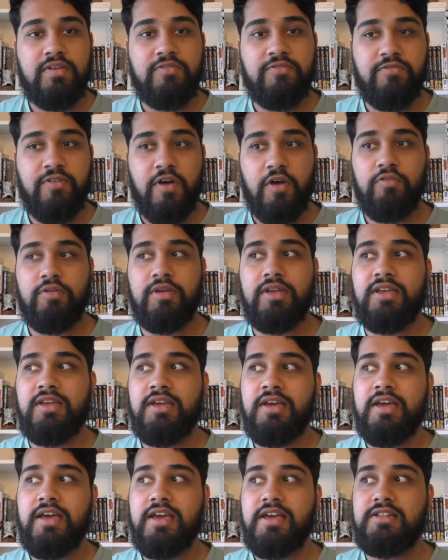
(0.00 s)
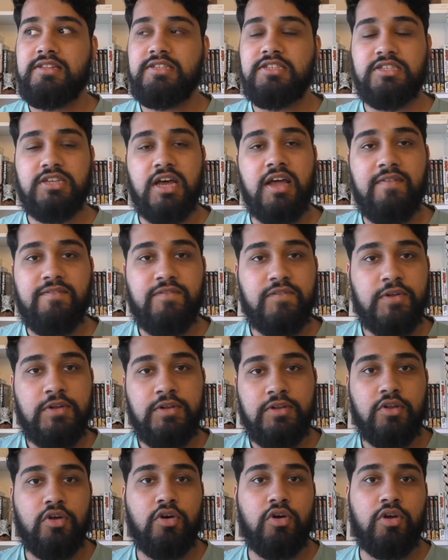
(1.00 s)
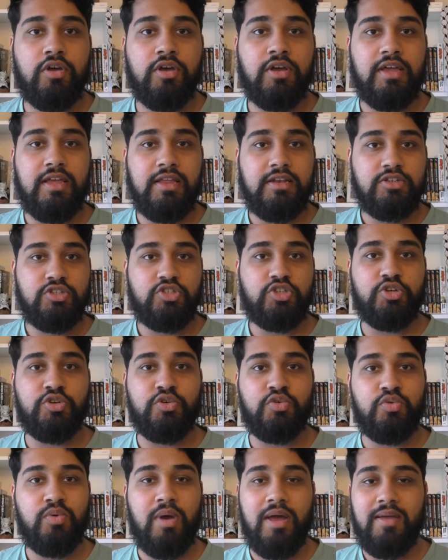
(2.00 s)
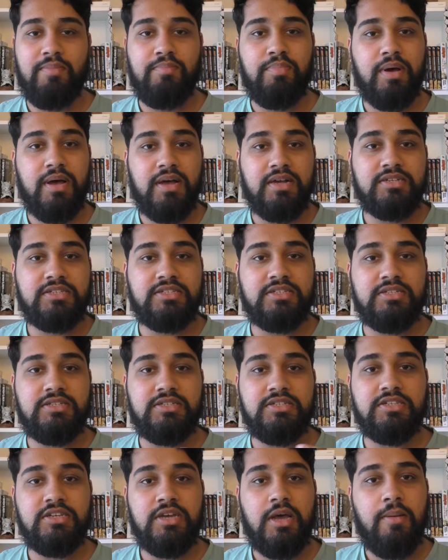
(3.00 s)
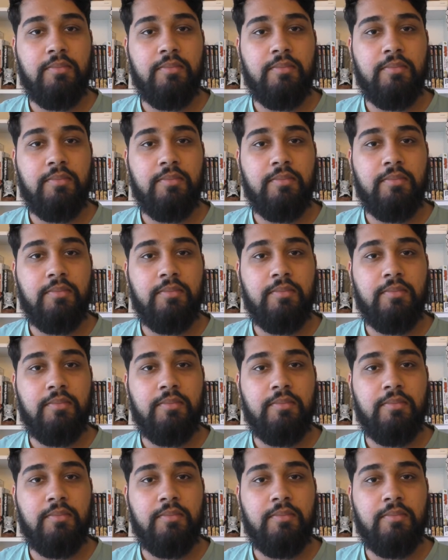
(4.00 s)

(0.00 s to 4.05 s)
very insightful look into a person's